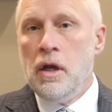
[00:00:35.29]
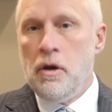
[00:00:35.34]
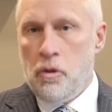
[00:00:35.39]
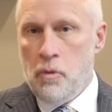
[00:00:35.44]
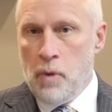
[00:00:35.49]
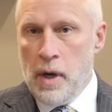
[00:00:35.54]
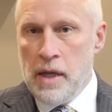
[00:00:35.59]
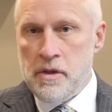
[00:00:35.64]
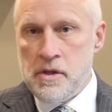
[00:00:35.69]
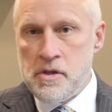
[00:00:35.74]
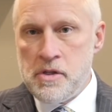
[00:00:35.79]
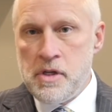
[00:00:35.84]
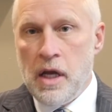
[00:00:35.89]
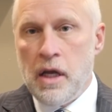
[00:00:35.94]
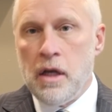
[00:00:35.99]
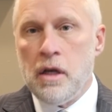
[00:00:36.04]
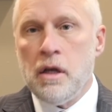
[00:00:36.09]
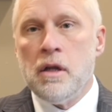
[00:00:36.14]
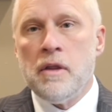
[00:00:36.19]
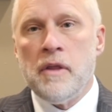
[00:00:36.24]
throughout the
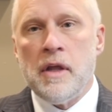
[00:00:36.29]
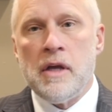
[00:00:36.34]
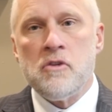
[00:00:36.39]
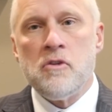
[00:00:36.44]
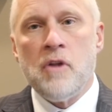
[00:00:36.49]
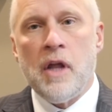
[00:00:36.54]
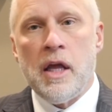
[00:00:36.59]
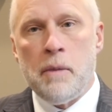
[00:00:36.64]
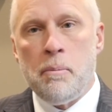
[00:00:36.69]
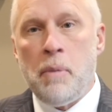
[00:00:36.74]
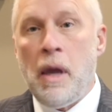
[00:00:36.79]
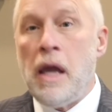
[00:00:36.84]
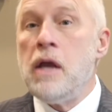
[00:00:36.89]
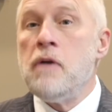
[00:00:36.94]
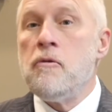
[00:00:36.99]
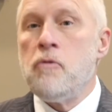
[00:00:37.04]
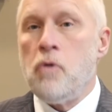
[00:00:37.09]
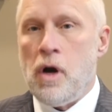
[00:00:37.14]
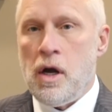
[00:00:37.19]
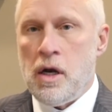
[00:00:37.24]
state. Things like
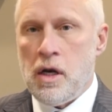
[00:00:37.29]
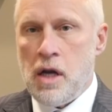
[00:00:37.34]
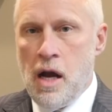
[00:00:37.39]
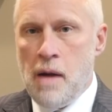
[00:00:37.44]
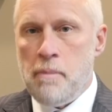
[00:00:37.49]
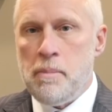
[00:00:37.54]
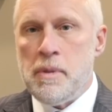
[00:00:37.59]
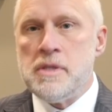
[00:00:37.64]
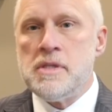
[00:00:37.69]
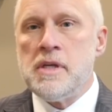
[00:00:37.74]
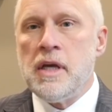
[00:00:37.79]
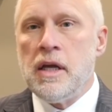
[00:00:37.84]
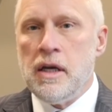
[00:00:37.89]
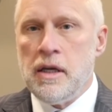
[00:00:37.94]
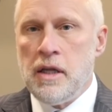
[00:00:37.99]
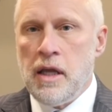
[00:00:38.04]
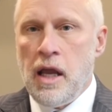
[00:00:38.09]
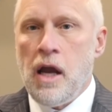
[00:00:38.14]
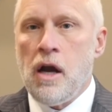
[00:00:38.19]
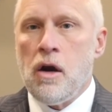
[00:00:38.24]
paying for
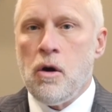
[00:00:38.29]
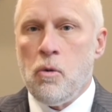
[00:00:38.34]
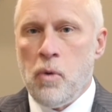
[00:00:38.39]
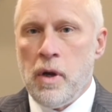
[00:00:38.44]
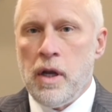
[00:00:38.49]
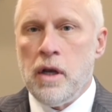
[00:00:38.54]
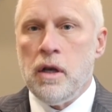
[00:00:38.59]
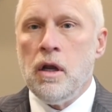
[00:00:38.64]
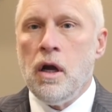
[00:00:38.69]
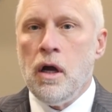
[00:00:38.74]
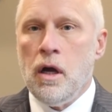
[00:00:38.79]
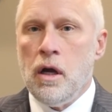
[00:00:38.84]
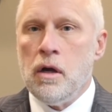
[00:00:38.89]
uncompensated care when